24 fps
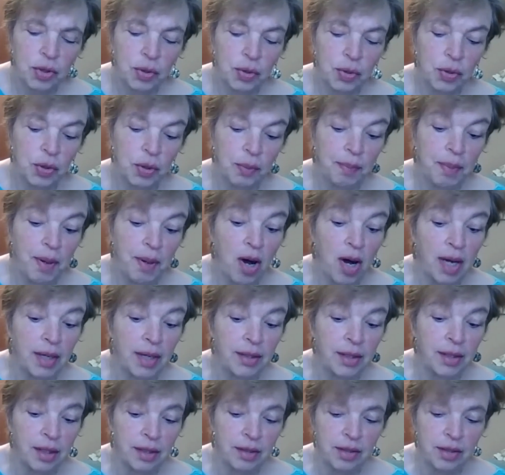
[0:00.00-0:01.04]
to your
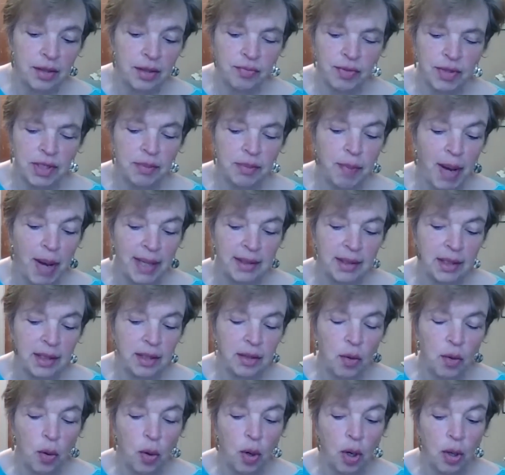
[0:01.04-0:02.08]
partners.
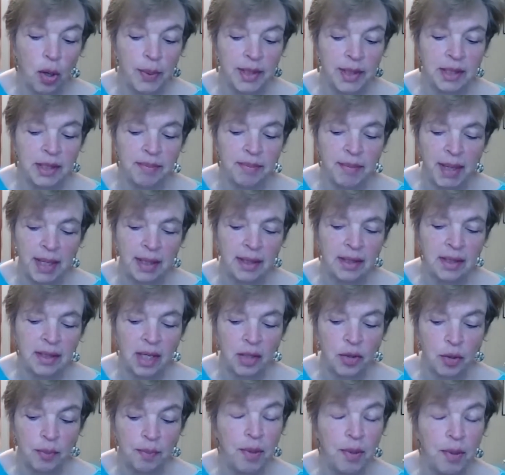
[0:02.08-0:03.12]
Responding always means
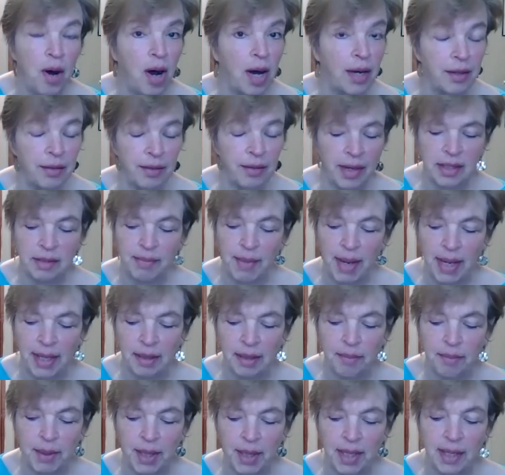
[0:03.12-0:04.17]
that your partner has
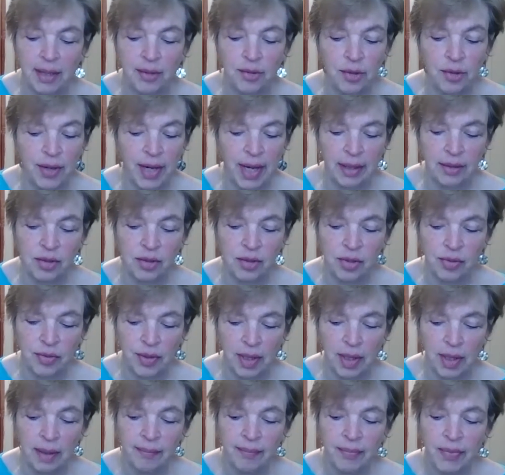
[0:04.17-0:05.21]
made a bid and you're
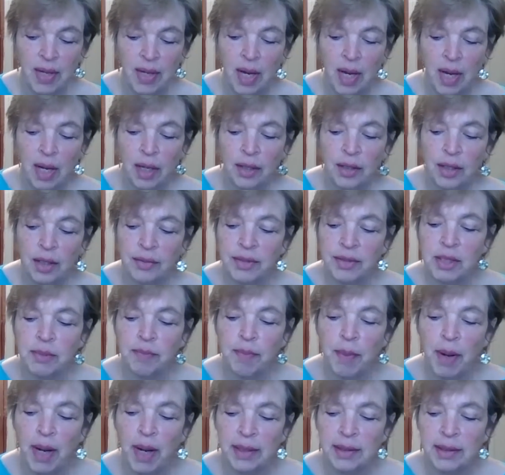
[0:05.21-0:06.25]
answering. You're
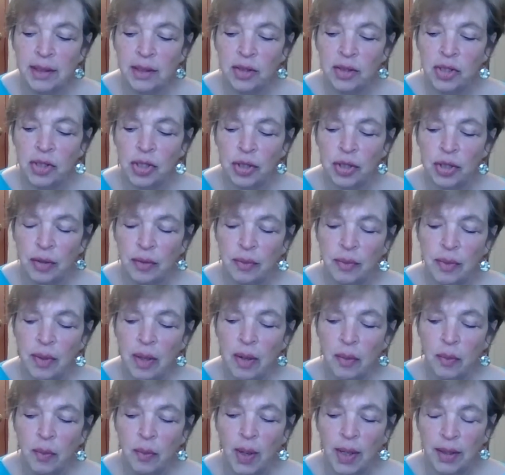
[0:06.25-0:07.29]
responding to
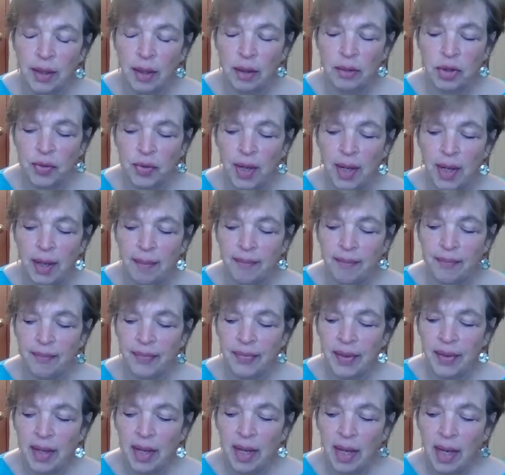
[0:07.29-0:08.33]
one no Trump.
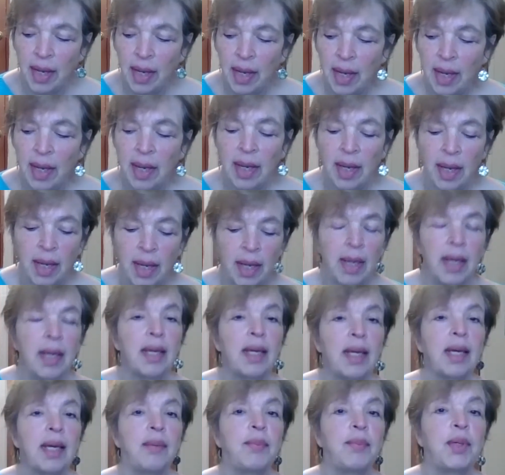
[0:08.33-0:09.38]

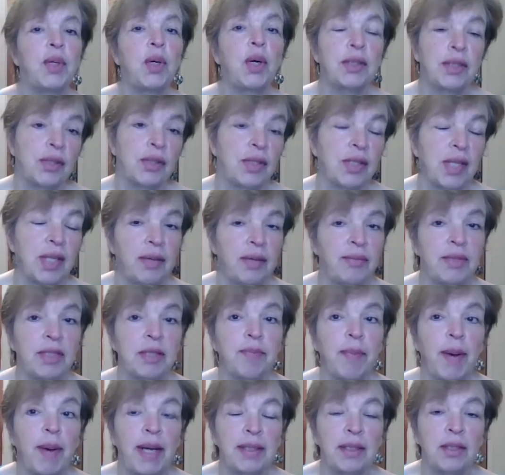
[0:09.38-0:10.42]
Can we also say
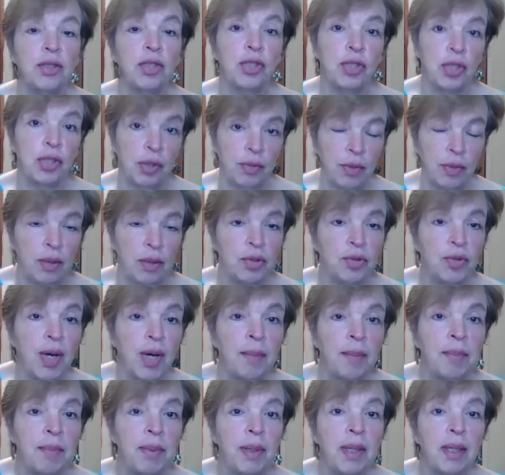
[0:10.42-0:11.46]
responding to two no
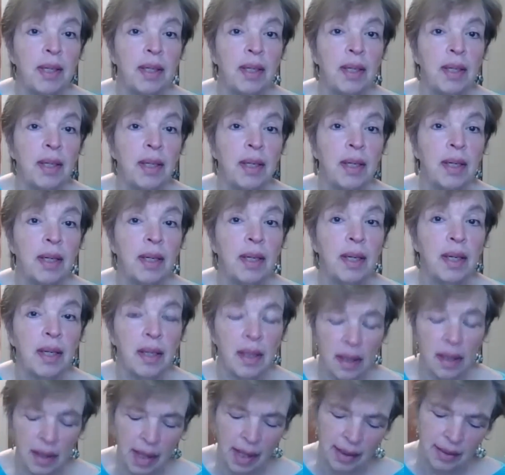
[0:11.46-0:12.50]
Trump? Yes, yes.
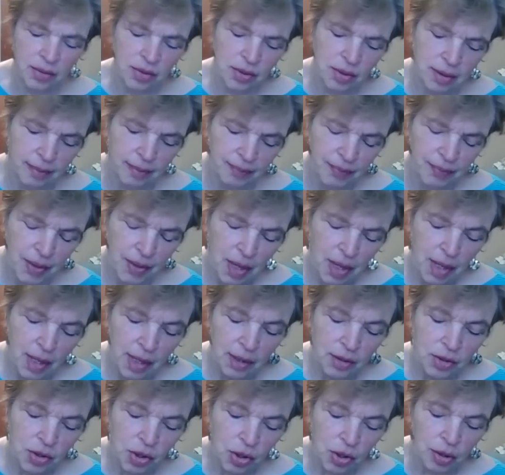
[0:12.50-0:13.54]
yes.
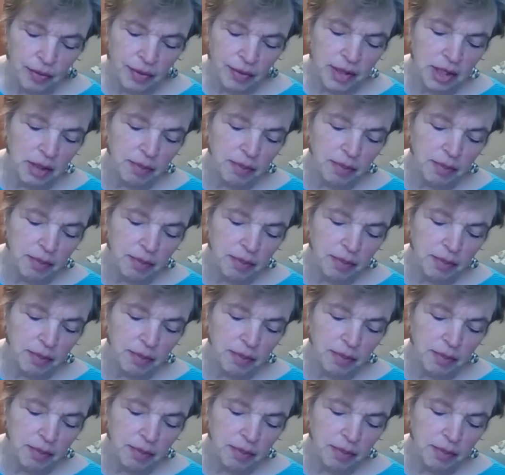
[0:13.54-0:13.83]
So you're